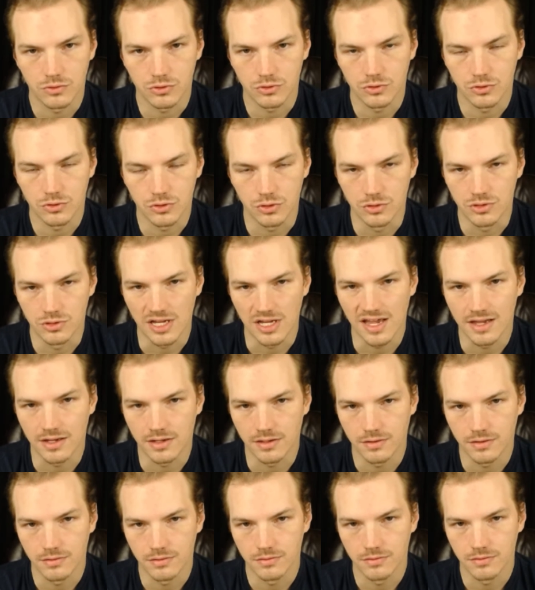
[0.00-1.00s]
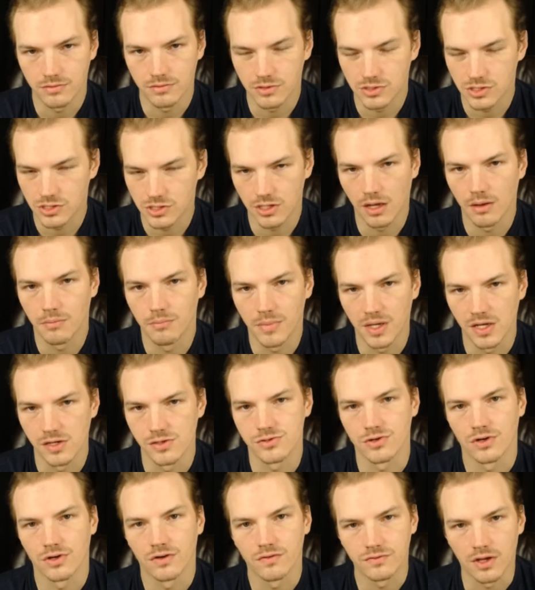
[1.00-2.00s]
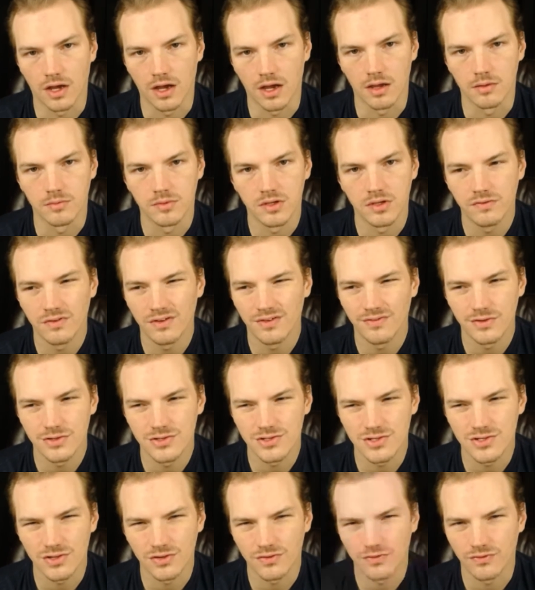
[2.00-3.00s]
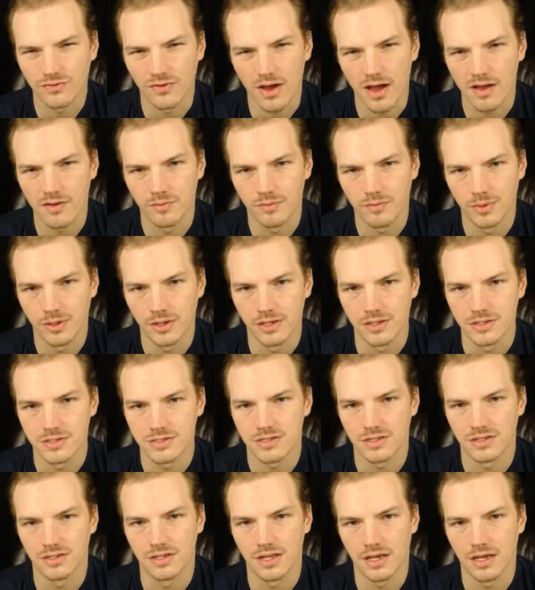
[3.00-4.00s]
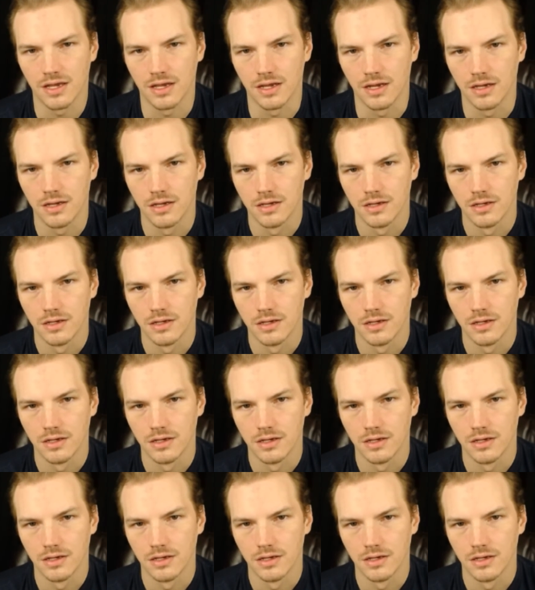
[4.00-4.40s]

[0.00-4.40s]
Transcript: to take some measure of time, even if it's just 5 minutes a day,